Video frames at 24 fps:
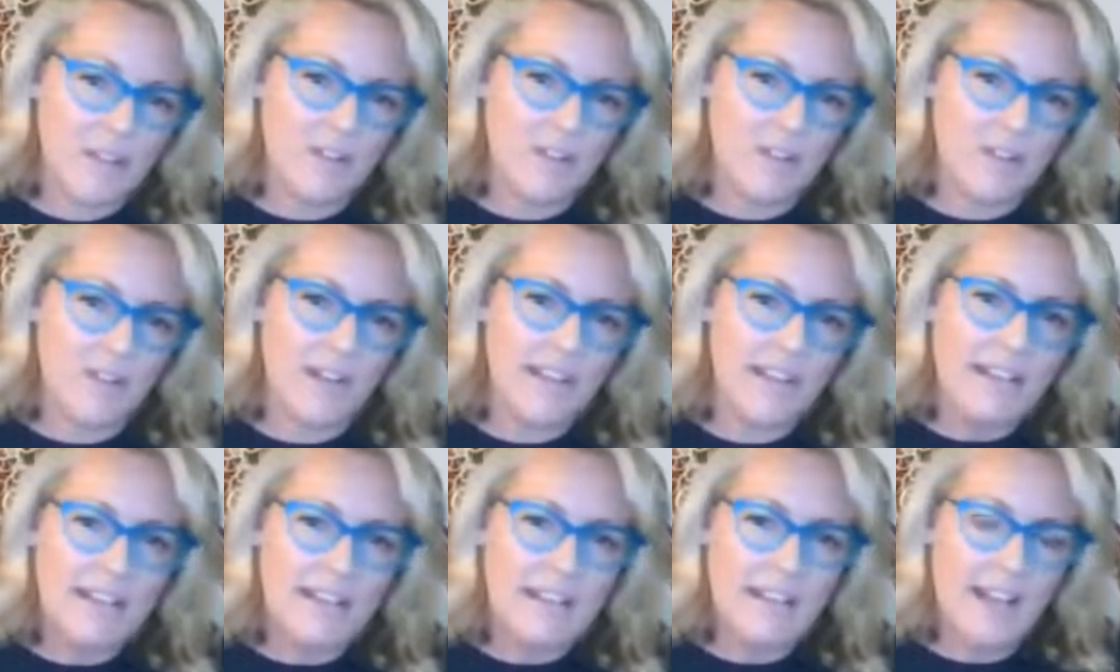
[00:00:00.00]

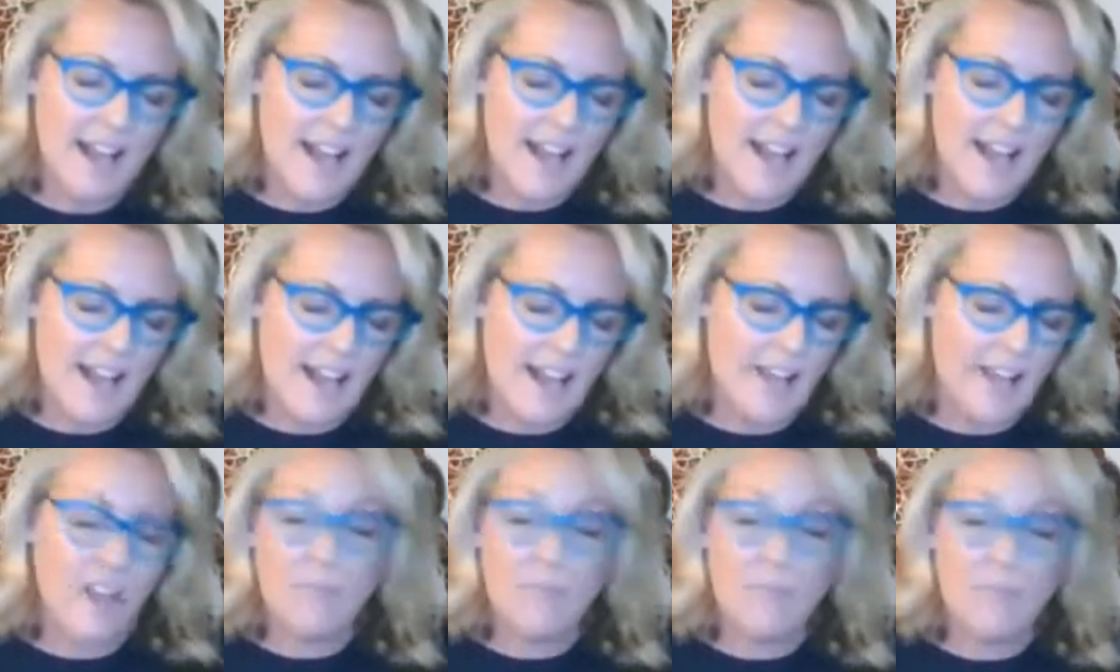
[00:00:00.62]
mentoring.
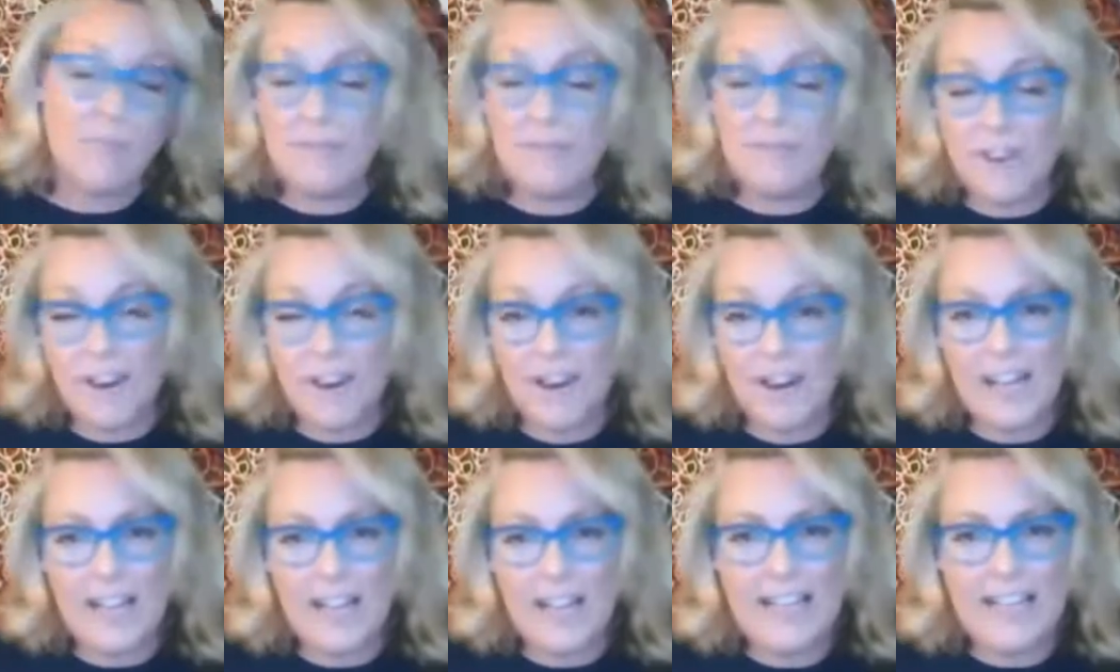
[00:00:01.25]
And I've been
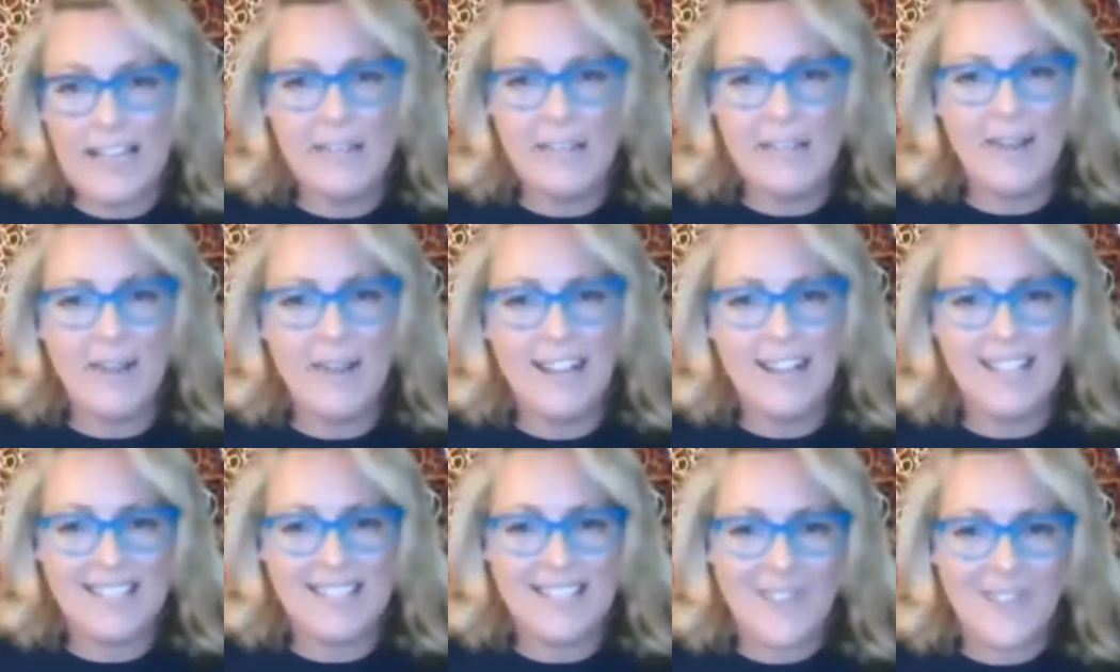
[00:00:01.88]
very lucky
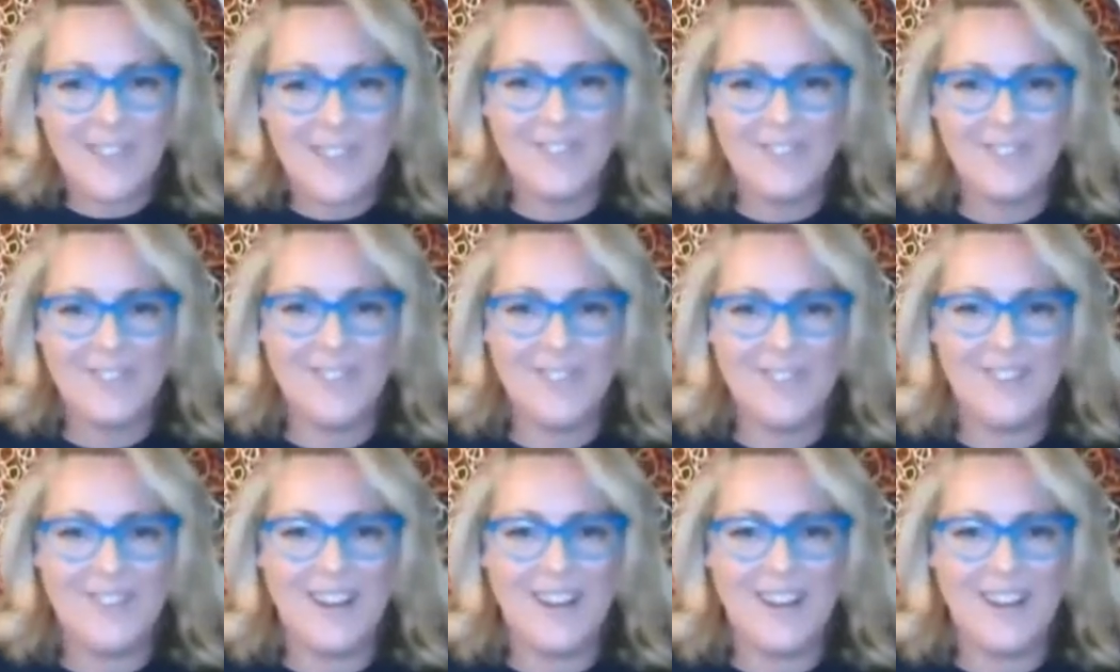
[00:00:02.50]
myself